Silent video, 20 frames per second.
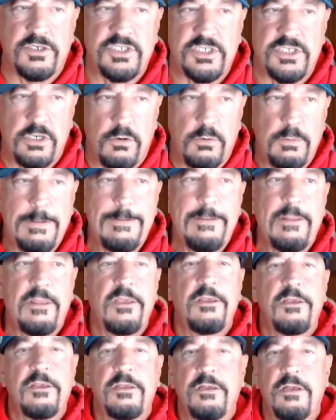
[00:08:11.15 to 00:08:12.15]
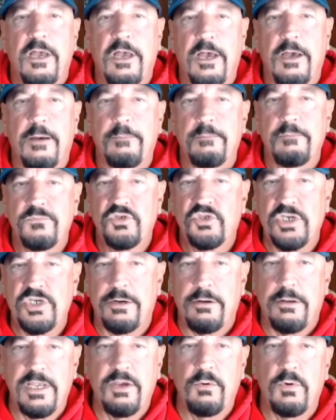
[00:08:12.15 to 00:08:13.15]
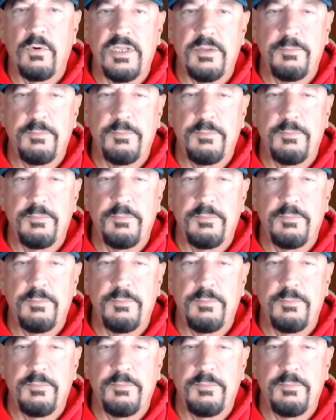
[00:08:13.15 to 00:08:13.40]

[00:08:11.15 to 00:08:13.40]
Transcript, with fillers: So um, generally when